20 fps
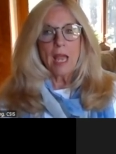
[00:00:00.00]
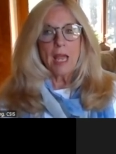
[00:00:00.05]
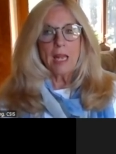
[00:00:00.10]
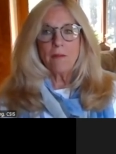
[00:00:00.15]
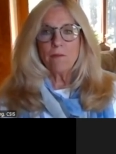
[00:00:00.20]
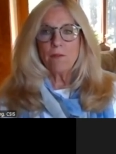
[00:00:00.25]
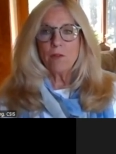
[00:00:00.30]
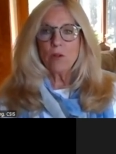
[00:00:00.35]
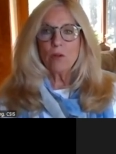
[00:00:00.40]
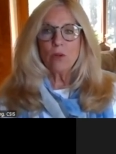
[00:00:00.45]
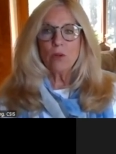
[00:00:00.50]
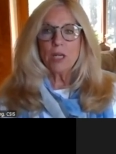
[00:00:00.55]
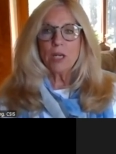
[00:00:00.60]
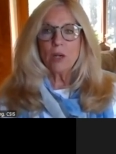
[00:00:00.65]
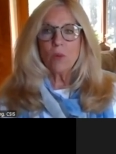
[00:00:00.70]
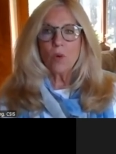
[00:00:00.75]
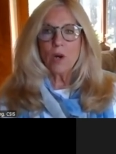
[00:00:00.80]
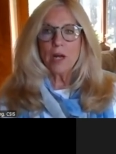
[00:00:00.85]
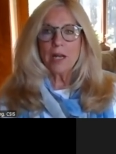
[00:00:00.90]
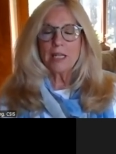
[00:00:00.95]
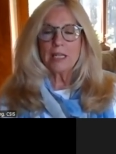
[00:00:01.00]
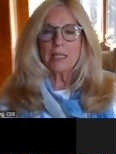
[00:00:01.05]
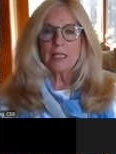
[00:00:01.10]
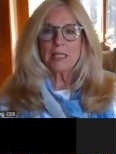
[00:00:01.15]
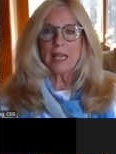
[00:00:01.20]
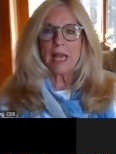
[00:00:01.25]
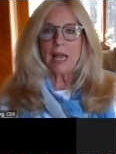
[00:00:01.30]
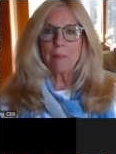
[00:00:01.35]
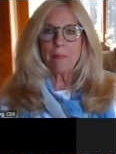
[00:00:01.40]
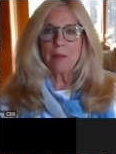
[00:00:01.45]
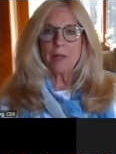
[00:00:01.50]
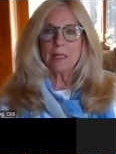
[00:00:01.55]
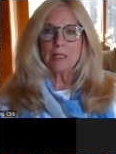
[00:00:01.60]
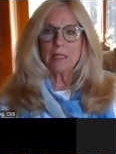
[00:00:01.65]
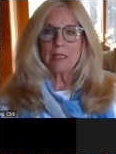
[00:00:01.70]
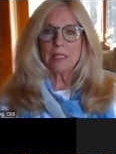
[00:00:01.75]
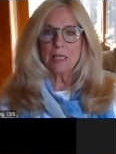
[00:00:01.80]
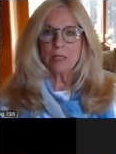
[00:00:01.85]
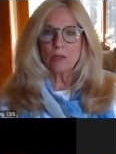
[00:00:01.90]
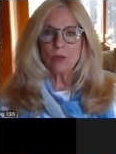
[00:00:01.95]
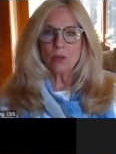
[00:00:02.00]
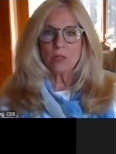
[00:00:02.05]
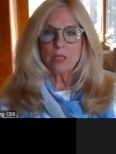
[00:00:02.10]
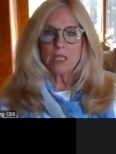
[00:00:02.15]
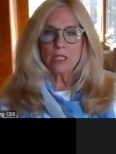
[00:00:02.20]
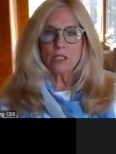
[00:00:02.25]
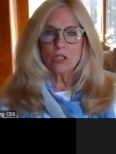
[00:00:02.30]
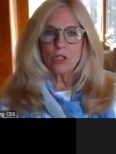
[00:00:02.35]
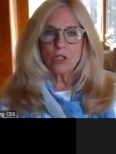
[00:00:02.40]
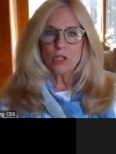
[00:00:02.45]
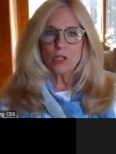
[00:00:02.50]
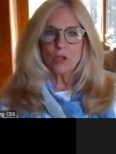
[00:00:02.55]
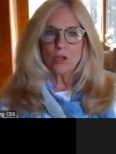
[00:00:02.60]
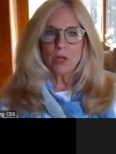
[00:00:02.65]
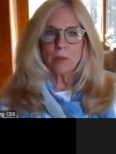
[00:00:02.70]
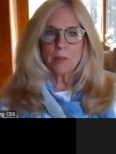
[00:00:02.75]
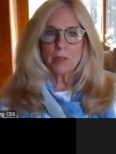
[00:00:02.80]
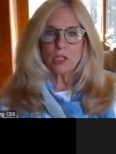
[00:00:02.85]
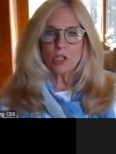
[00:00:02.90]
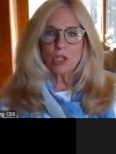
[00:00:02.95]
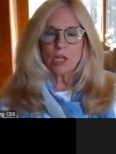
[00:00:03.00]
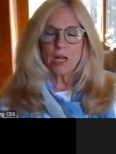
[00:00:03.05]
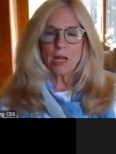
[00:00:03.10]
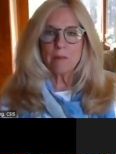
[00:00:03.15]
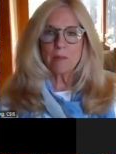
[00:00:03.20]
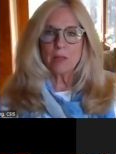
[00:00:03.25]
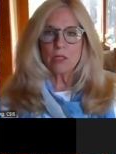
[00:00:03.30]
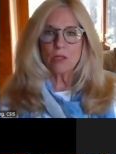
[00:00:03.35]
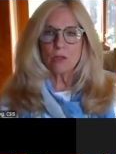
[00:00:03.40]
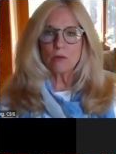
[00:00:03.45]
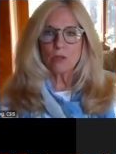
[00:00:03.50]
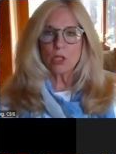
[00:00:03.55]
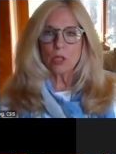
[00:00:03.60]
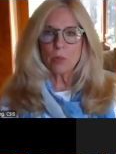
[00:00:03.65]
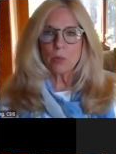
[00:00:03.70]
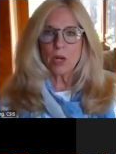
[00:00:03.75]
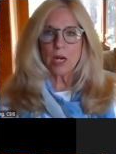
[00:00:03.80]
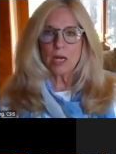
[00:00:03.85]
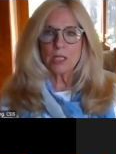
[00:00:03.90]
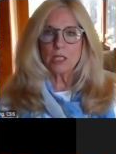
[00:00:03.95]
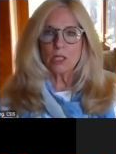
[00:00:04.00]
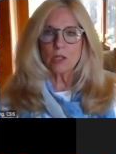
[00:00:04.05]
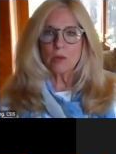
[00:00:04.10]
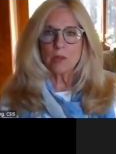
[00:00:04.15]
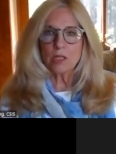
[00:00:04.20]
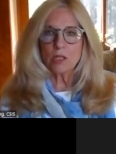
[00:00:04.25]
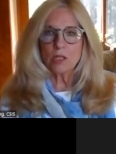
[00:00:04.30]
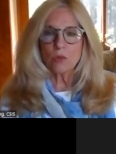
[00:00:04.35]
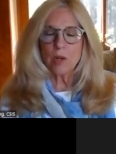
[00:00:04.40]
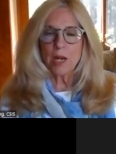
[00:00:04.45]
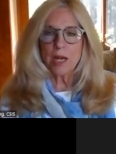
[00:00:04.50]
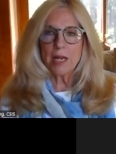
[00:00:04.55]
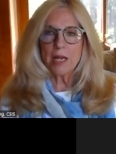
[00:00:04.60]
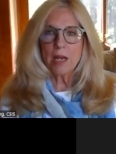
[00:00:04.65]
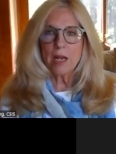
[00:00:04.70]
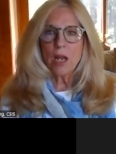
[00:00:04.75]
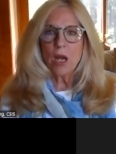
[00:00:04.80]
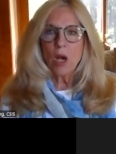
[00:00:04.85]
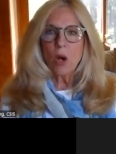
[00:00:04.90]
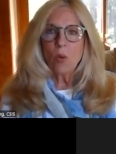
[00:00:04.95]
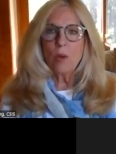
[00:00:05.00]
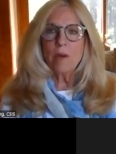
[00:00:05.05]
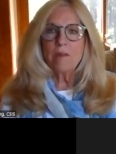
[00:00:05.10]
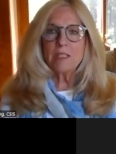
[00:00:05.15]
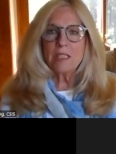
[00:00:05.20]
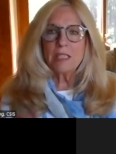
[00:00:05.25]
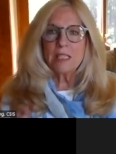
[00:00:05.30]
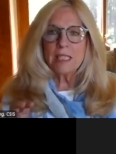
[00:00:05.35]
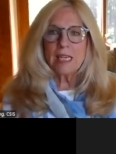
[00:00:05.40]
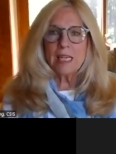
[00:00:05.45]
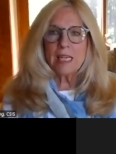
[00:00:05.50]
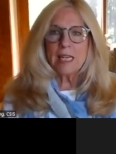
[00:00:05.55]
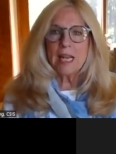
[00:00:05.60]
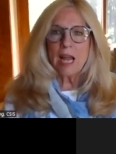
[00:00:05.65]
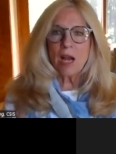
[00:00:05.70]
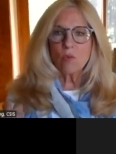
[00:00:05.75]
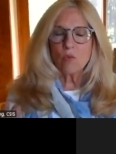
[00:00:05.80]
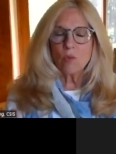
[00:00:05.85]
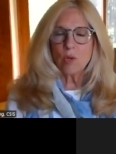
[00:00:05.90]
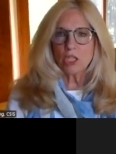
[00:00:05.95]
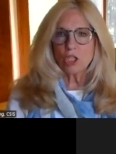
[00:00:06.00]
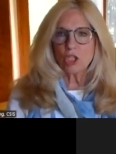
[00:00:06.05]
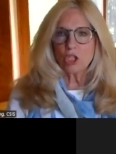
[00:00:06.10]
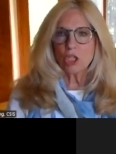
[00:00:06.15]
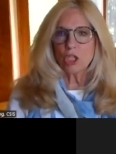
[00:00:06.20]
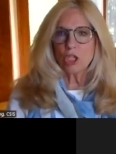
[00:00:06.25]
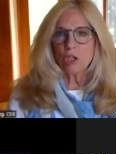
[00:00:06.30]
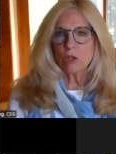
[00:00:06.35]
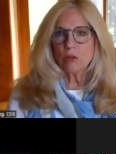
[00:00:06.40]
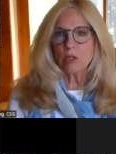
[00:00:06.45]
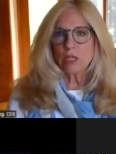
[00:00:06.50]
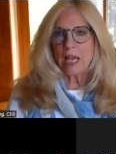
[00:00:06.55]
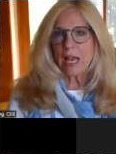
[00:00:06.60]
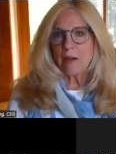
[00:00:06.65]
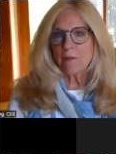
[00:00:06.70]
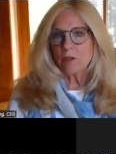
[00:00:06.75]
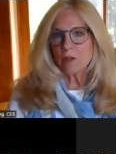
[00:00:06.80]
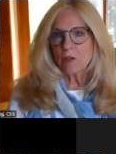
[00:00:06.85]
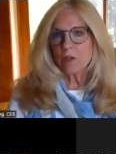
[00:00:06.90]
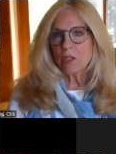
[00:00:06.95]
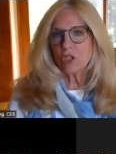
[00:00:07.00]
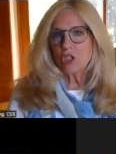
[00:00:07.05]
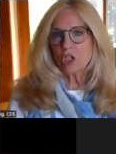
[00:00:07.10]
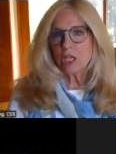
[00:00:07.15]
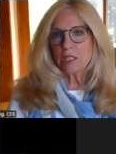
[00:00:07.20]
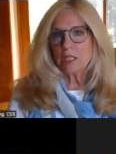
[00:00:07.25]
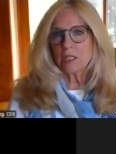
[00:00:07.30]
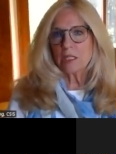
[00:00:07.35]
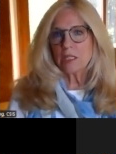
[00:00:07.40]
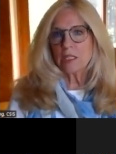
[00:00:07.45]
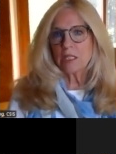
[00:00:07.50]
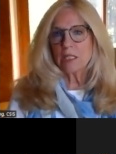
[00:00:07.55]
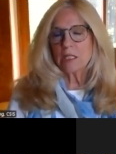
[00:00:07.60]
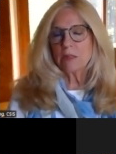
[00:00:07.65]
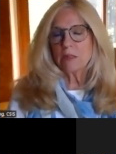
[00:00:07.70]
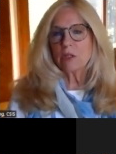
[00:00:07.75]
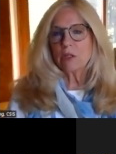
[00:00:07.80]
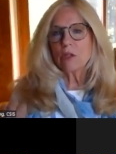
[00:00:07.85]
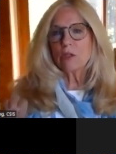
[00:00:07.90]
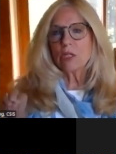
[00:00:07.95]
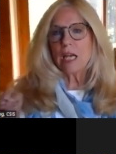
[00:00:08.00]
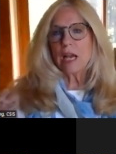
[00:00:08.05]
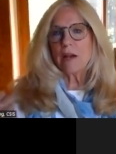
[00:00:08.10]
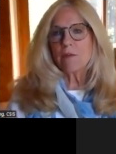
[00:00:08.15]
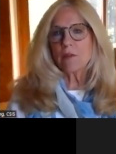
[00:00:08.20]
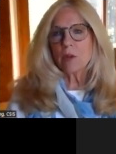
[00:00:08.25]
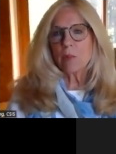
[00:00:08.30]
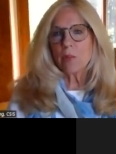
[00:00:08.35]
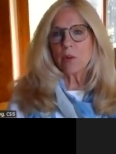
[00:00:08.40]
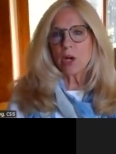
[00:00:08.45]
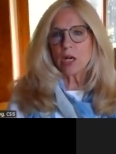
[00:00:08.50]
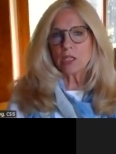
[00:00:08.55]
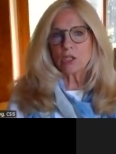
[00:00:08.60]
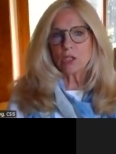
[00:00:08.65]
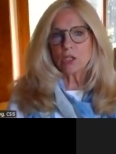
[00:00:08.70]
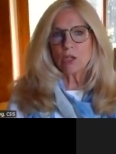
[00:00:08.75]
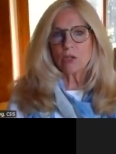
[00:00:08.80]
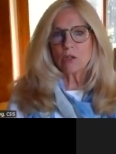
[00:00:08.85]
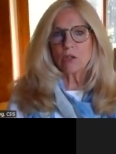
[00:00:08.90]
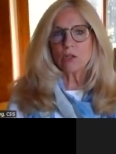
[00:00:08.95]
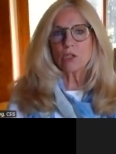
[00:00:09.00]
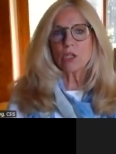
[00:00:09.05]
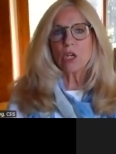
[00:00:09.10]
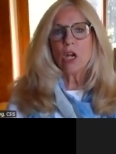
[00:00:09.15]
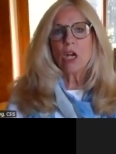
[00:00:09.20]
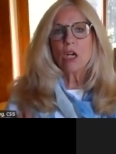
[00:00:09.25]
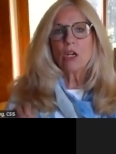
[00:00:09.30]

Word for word: And if you look at what has happened in Central and Eastern Europe, it should come as no surprise to us, right? We've seen how Russia goes after the justice system, goes after prosecutors,